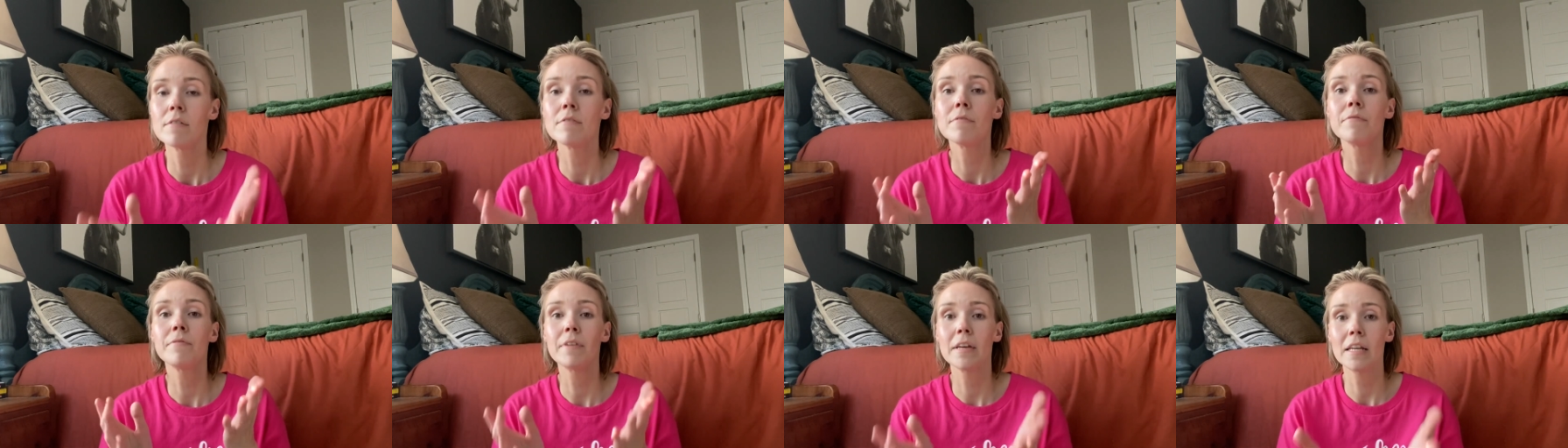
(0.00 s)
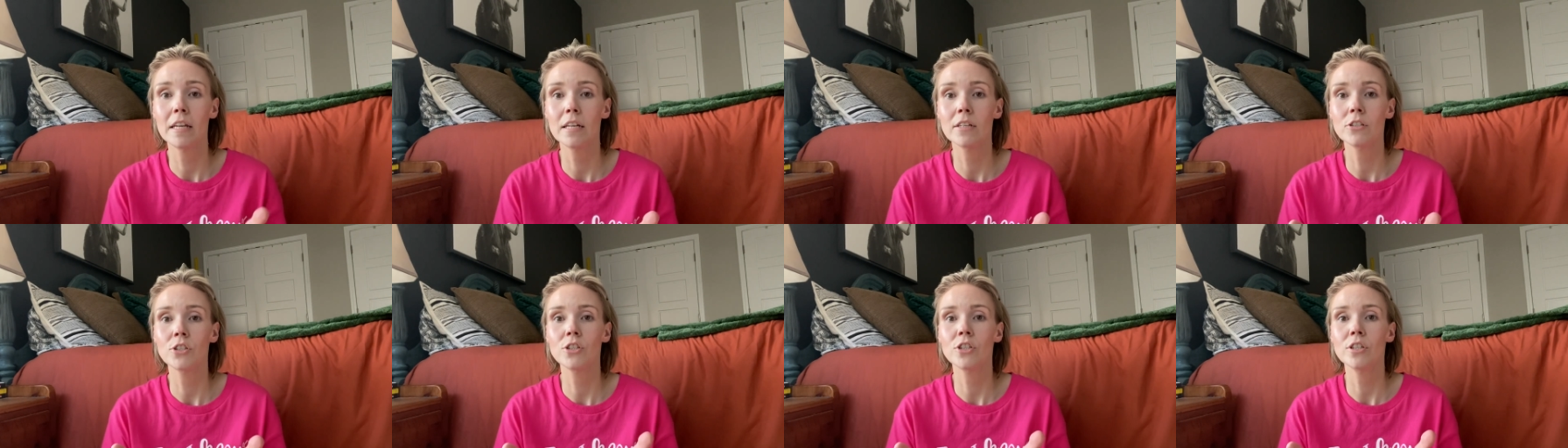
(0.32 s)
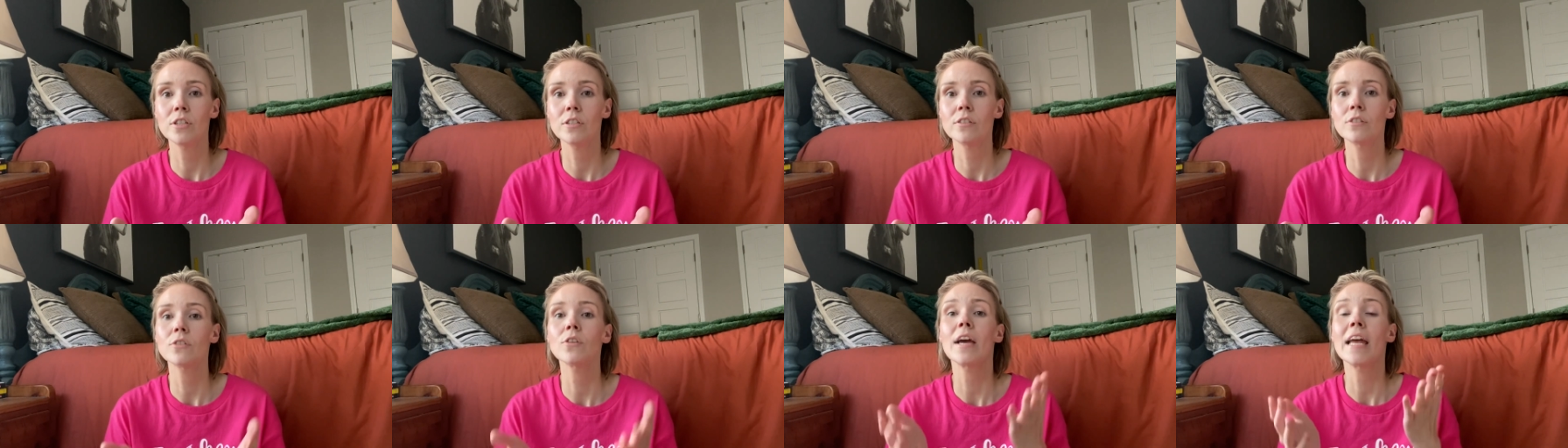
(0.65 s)

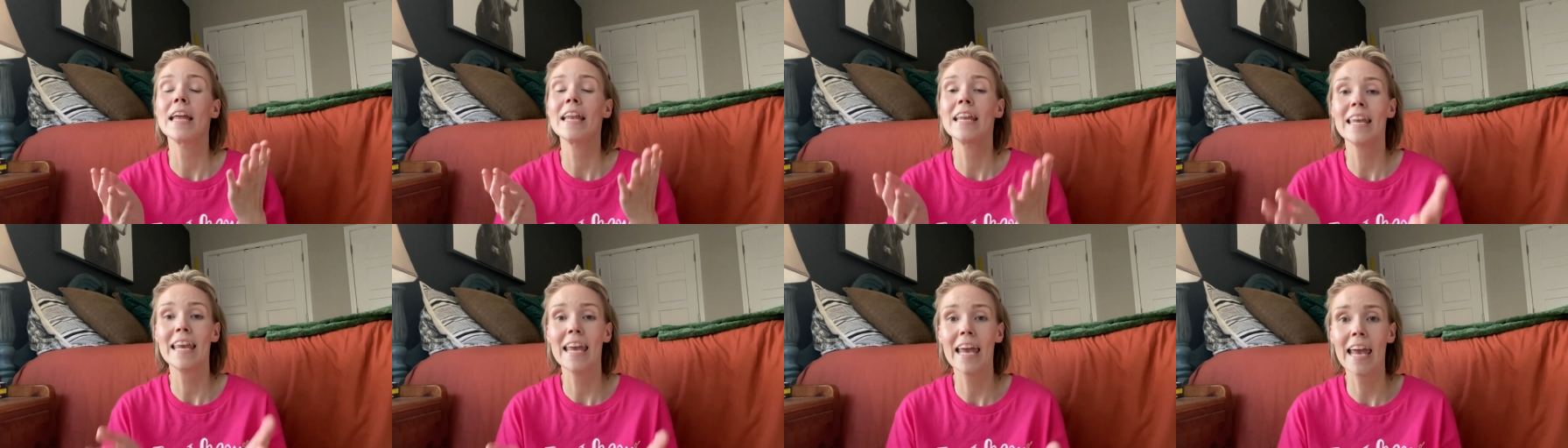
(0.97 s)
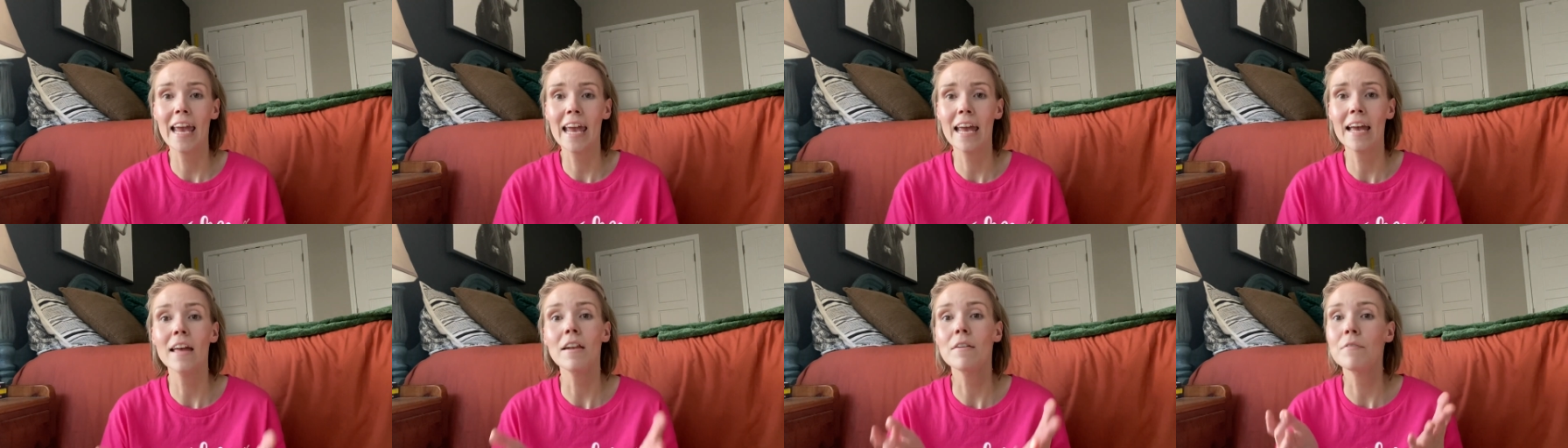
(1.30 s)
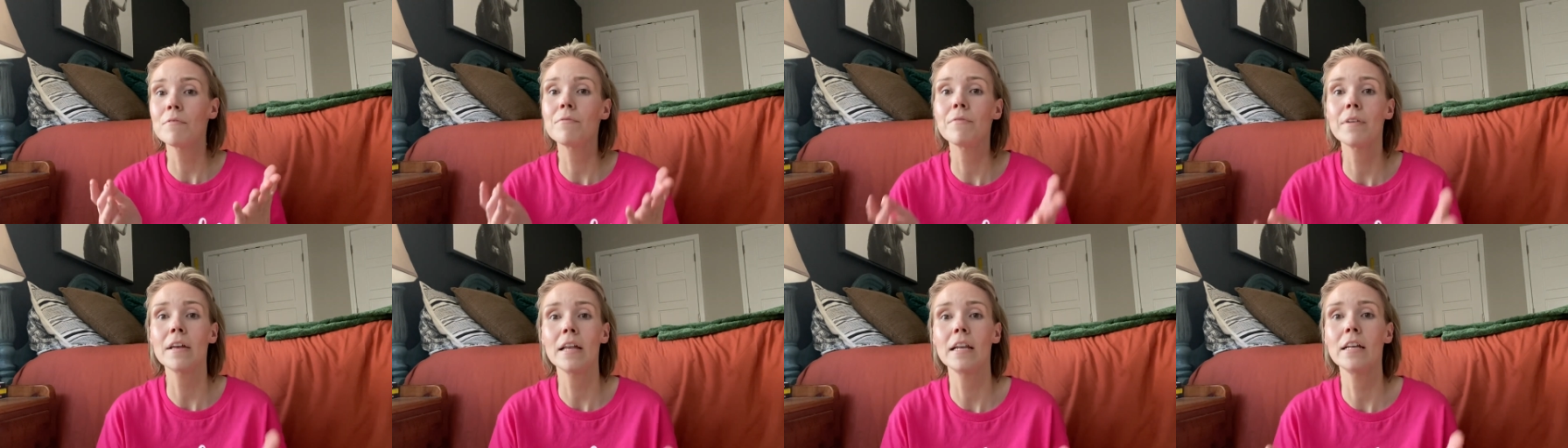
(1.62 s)
finishes and can
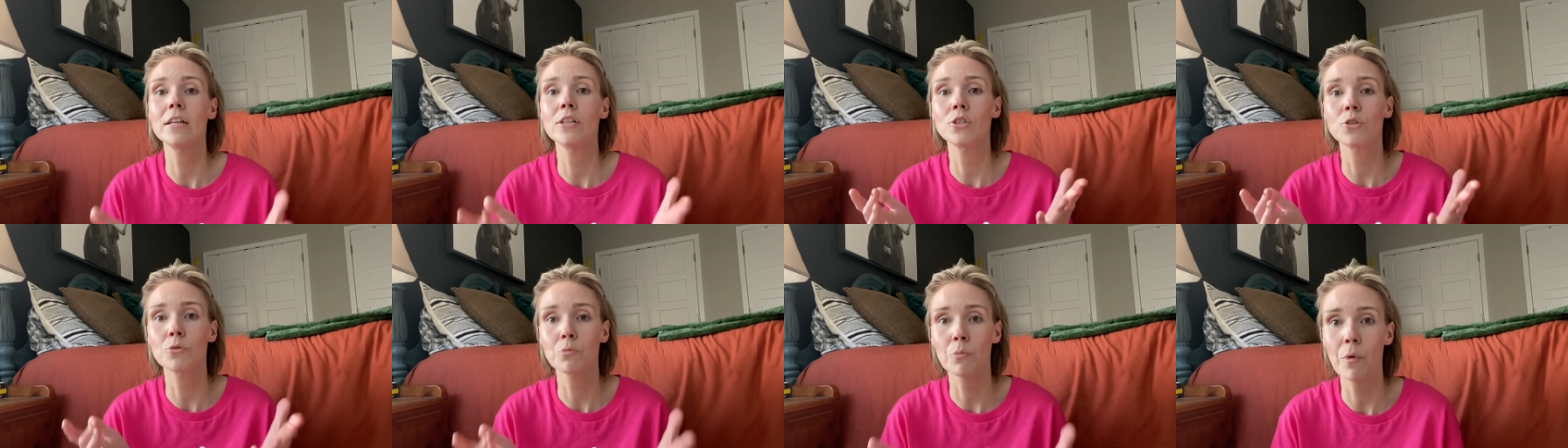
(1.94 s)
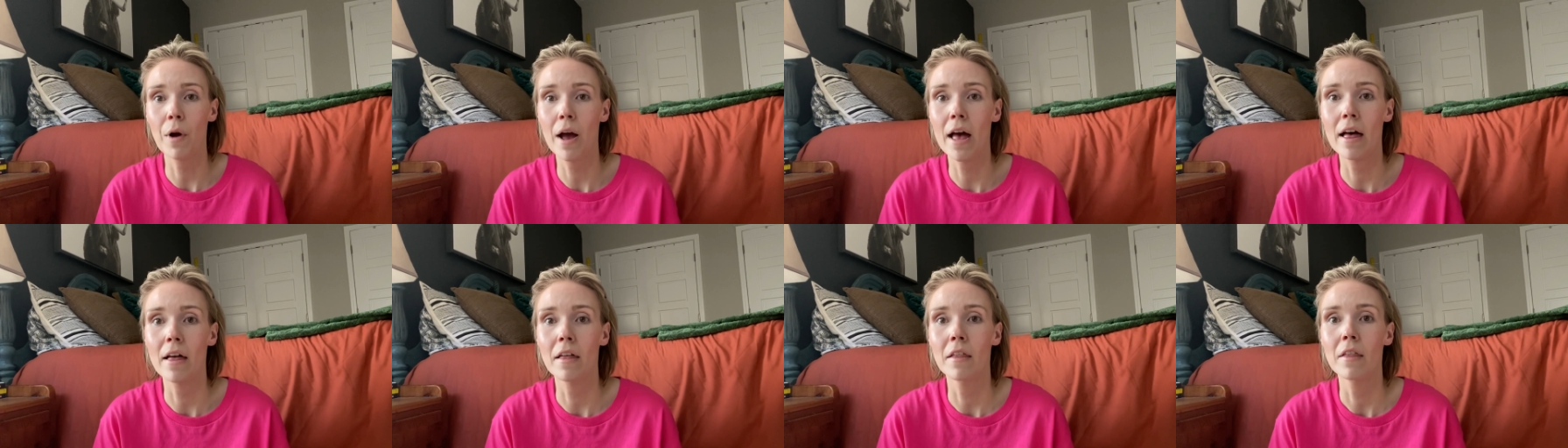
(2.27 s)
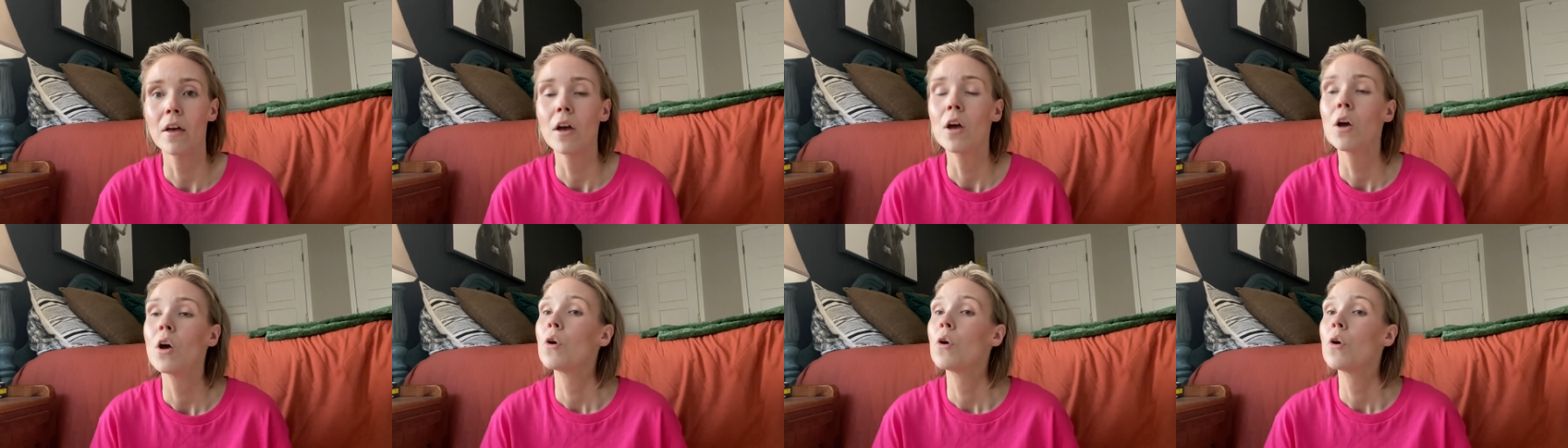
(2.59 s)
finish well,